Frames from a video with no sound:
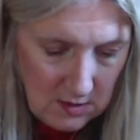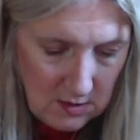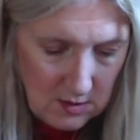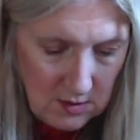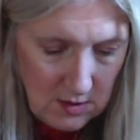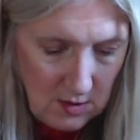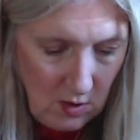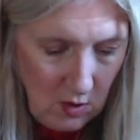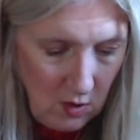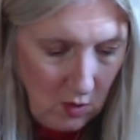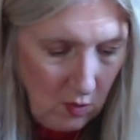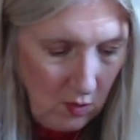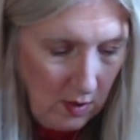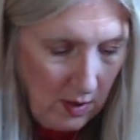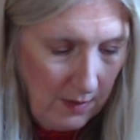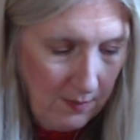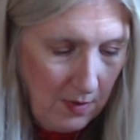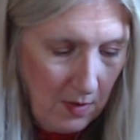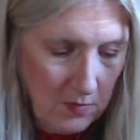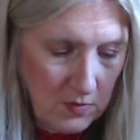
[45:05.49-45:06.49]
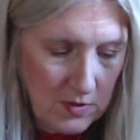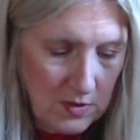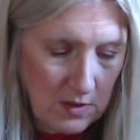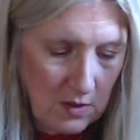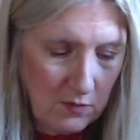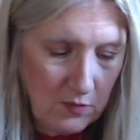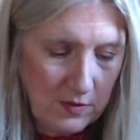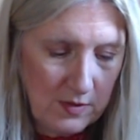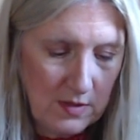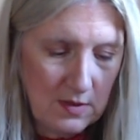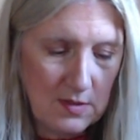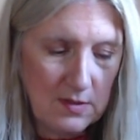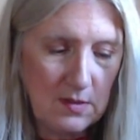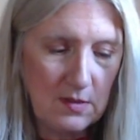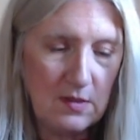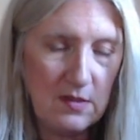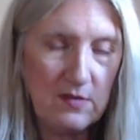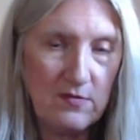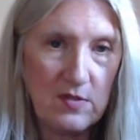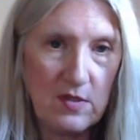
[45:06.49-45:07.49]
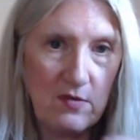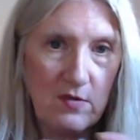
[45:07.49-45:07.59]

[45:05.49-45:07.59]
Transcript: so I'm almost done with the sleeves,